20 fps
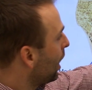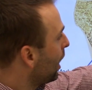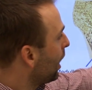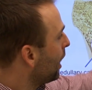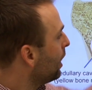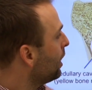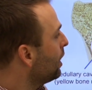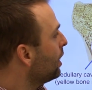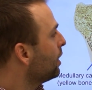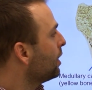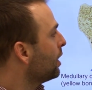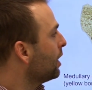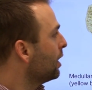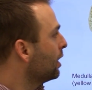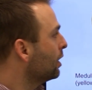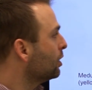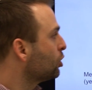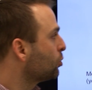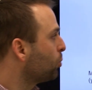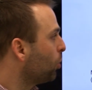In
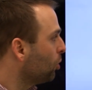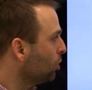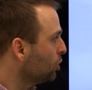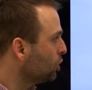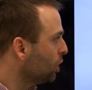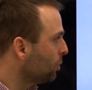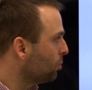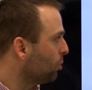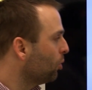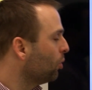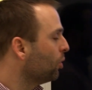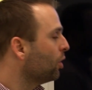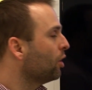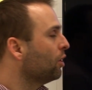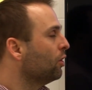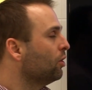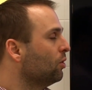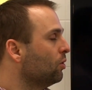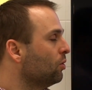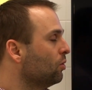the spongy bone,
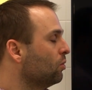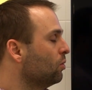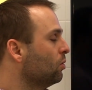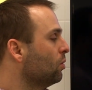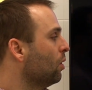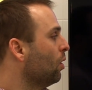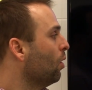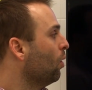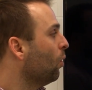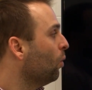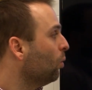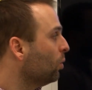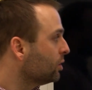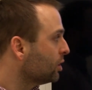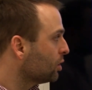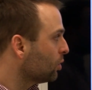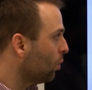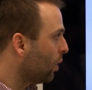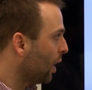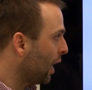you
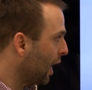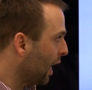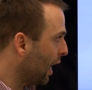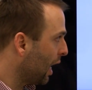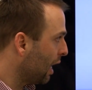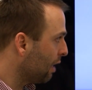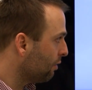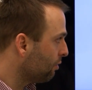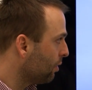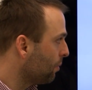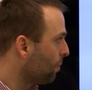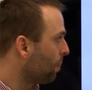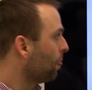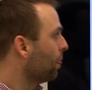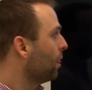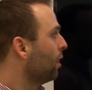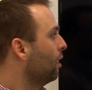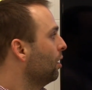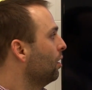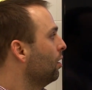also have
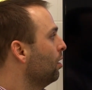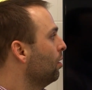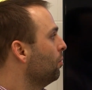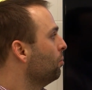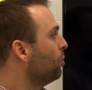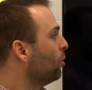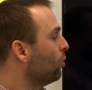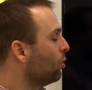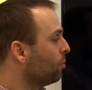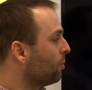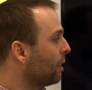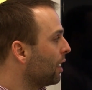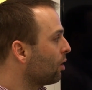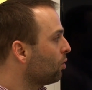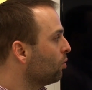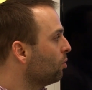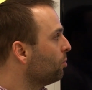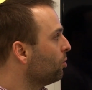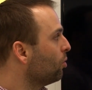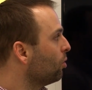bone
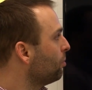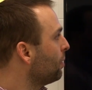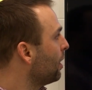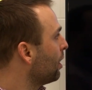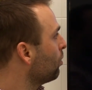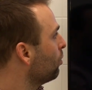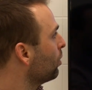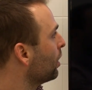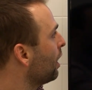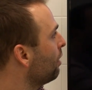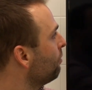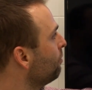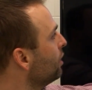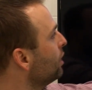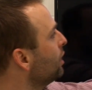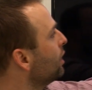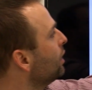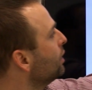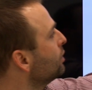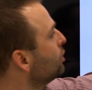marrow. Bone marrow
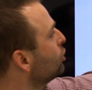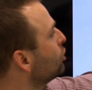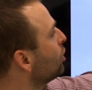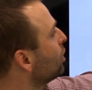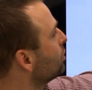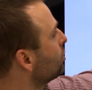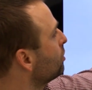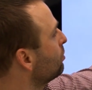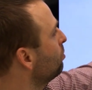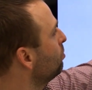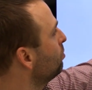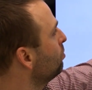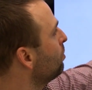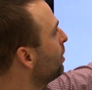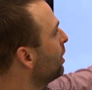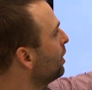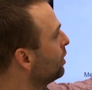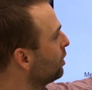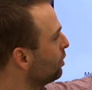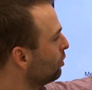cavity is just
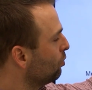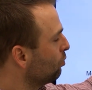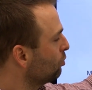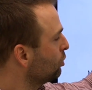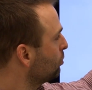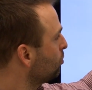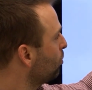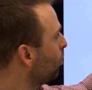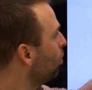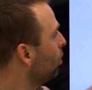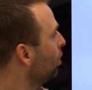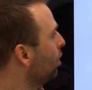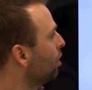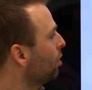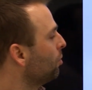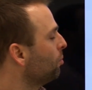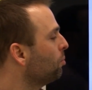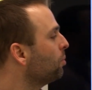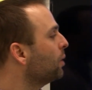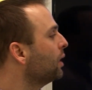made into smaller
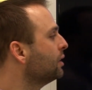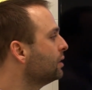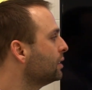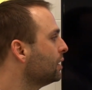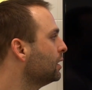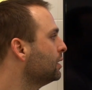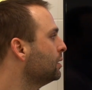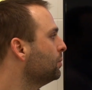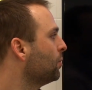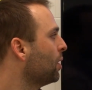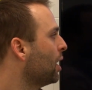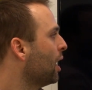pieces,